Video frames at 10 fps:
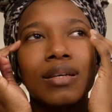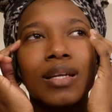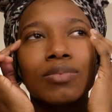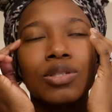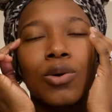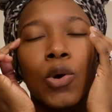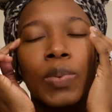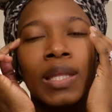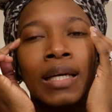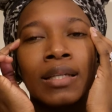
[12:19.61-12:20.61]
and i'm just
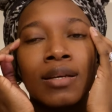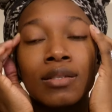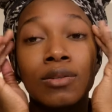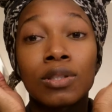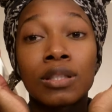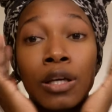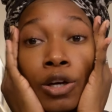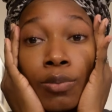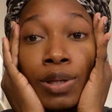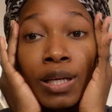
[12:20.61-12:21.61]
hoping that it doesn't look
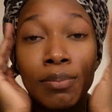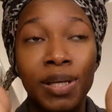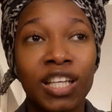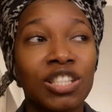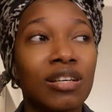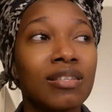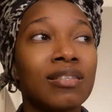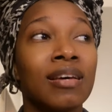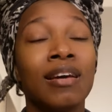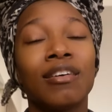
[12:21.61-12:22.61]
terrible in
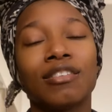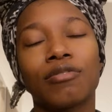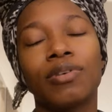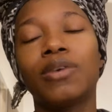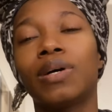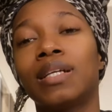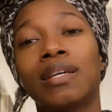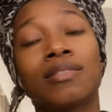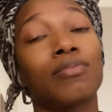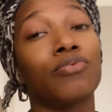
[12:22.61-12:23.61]
pictures because i really want to
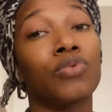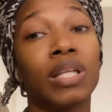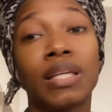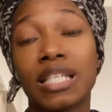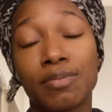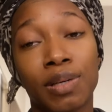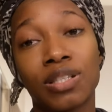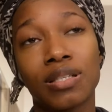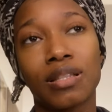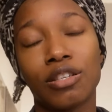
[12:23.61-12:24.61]
take some really nice
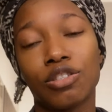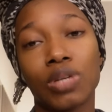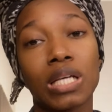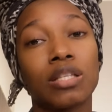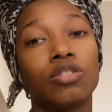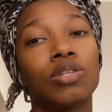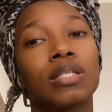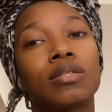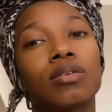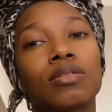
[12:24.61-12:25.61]
pictures in this dress the
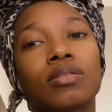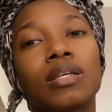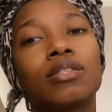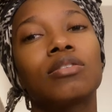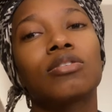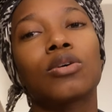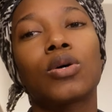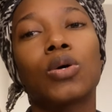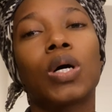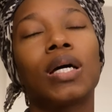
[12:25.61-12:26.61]
dress looks it's
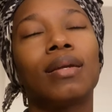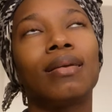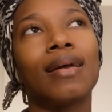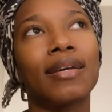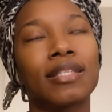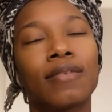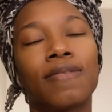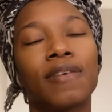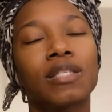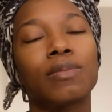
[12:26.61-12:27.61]
so nice it
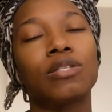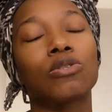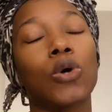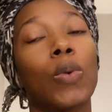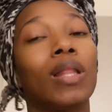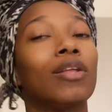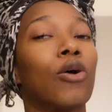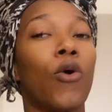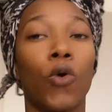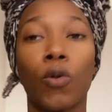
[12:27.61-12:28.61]
fits me so well and
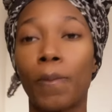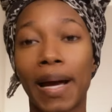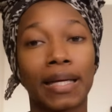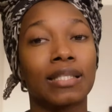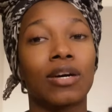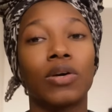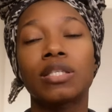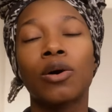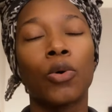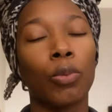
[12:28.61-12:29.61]
the whole back is out
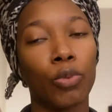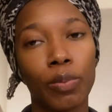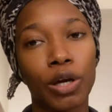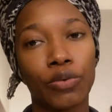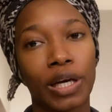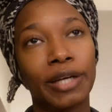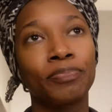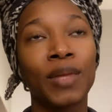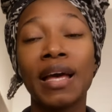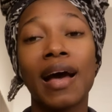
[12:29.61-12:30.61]
it's a whole moment right
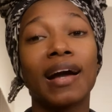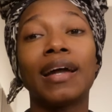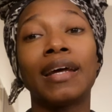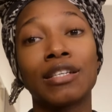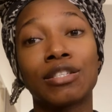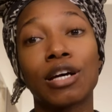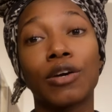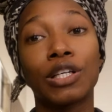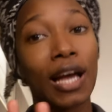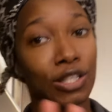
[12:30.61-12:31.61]
i got it at
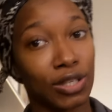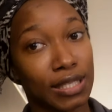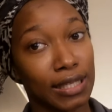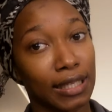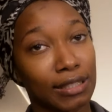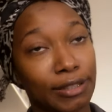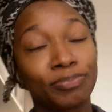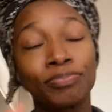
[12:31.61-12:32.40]
zara you guys want to see later